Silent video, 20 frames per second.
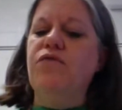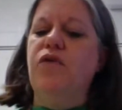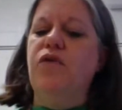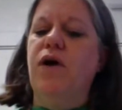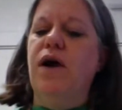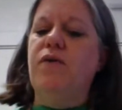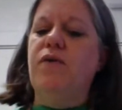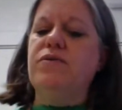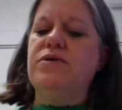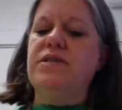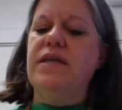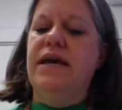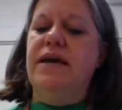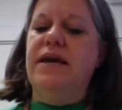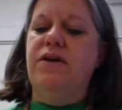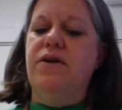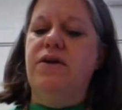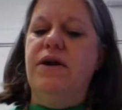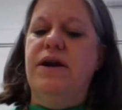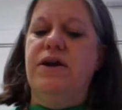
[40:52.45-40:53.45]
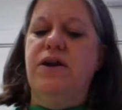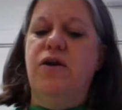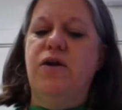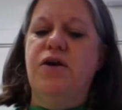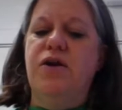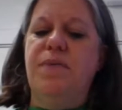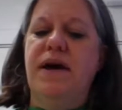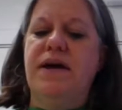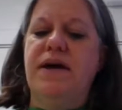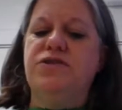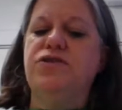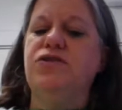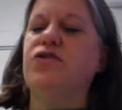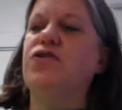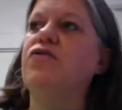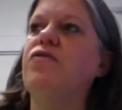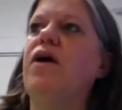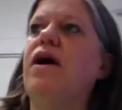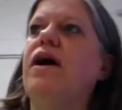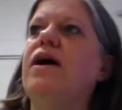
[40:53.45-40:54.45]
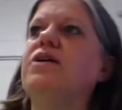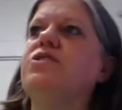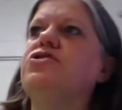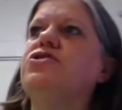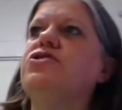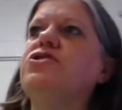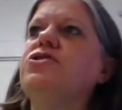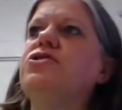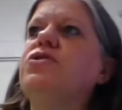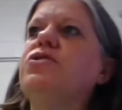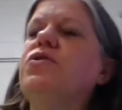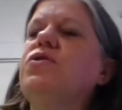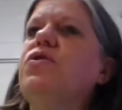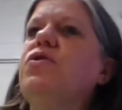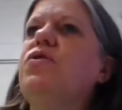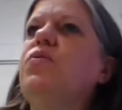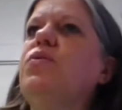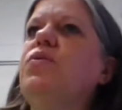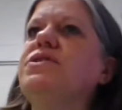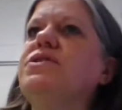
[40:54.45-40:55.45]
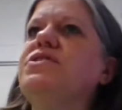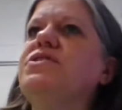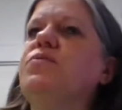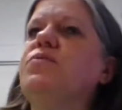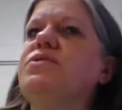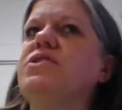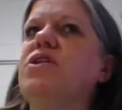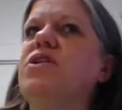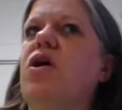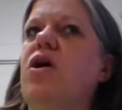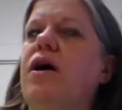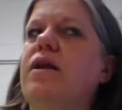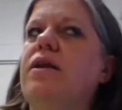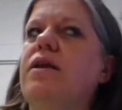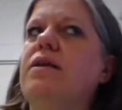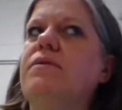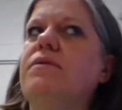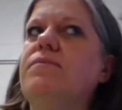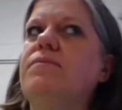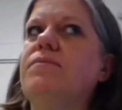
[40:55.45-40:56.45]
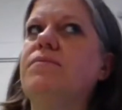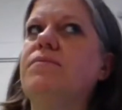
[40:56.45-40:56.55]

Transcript: four hours later and hurried back to the garage, Wilson was gone.